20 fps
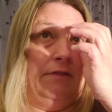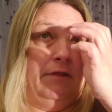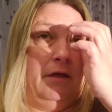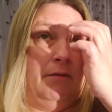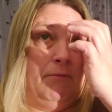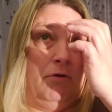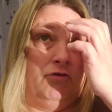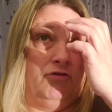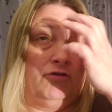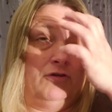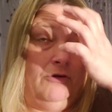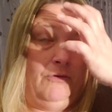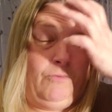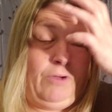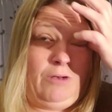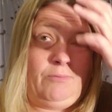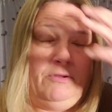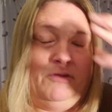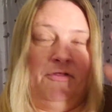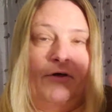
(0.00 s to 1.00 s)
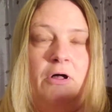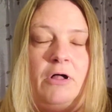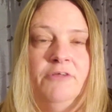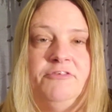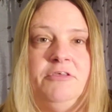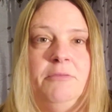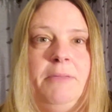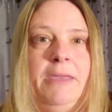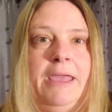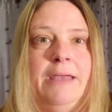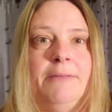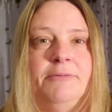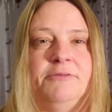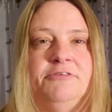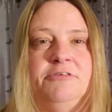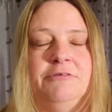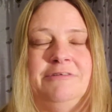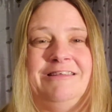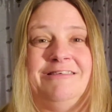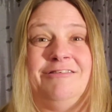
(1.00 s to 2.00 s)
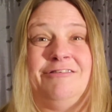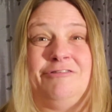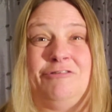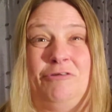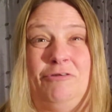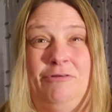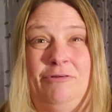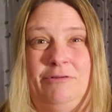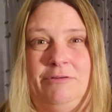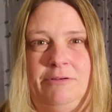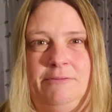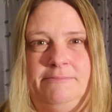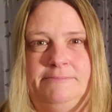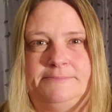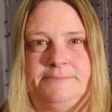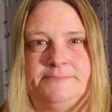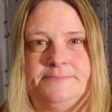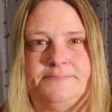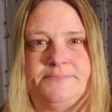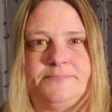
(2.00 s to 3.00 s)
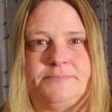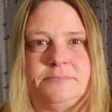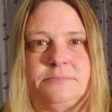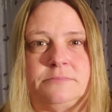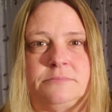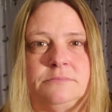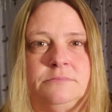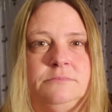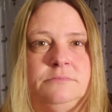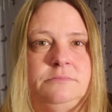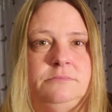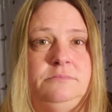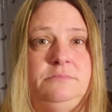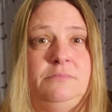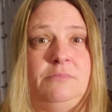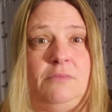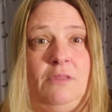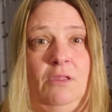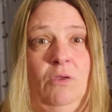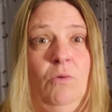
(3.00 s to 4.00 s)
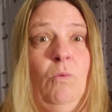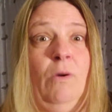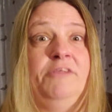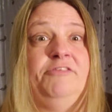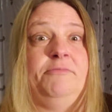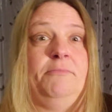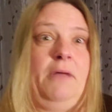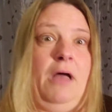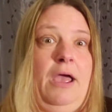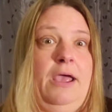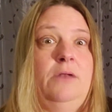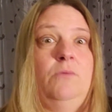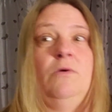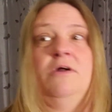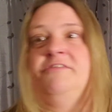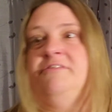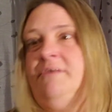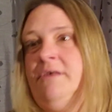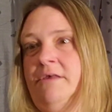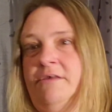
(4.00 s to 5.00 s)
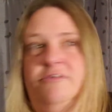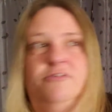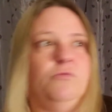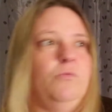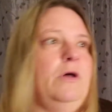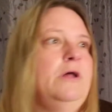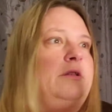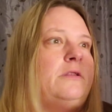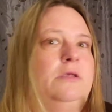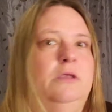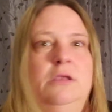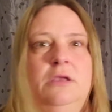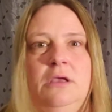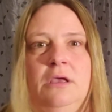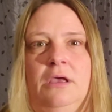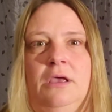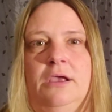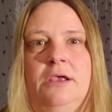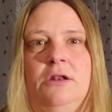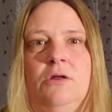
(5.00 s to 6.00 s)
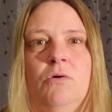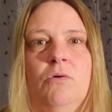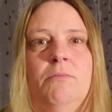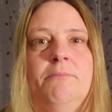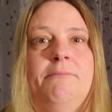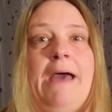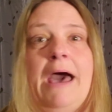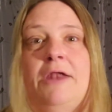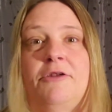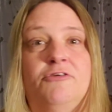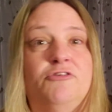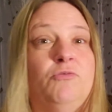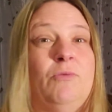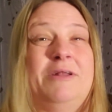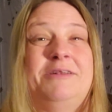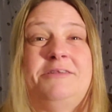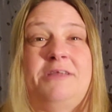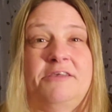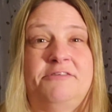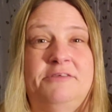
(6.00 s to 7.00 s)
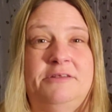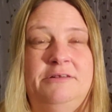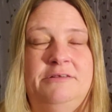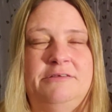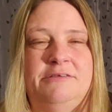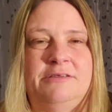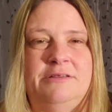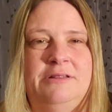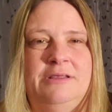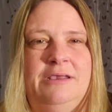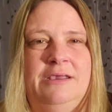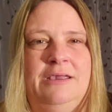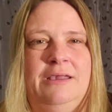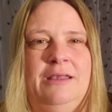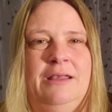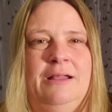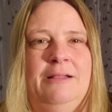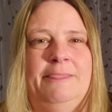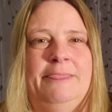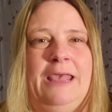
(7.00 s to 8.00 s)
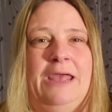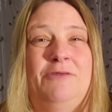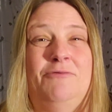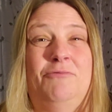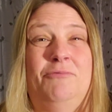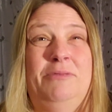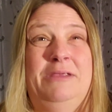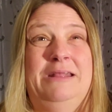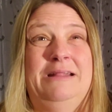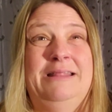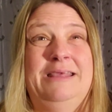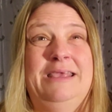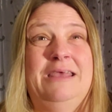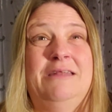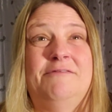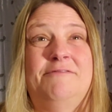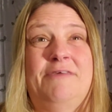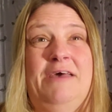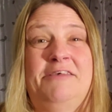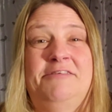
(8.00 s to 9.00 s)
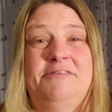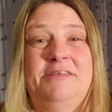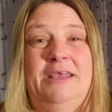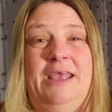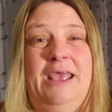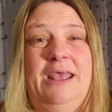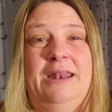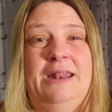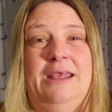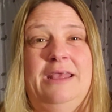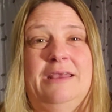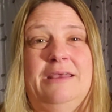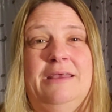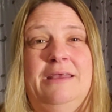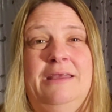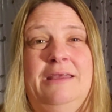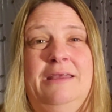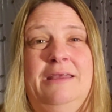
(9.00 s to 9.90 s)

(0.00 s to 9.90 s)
the emotional wherewithal to be able to discern what's mine, what's his, what, matters, what doesn't, and really investigating,